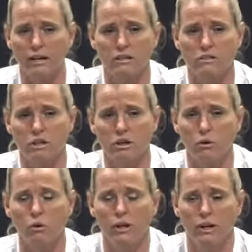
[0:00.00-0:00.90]
And so
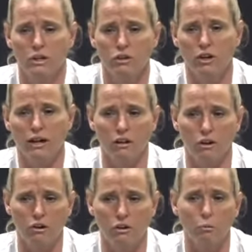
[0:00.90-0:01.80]
you got to
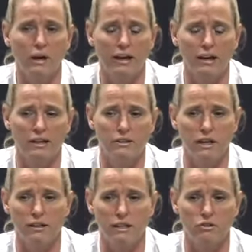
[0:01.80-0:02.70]
learn to win,
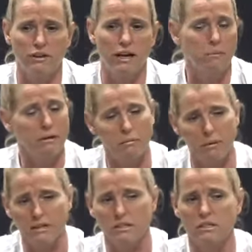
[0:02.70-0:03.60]
and then you got to be able to be
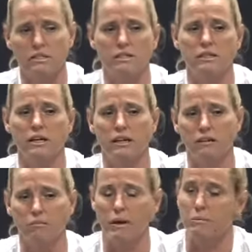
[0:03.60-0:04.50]
consistent
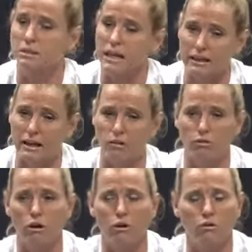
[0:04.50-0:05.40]
and be able to take that on the road.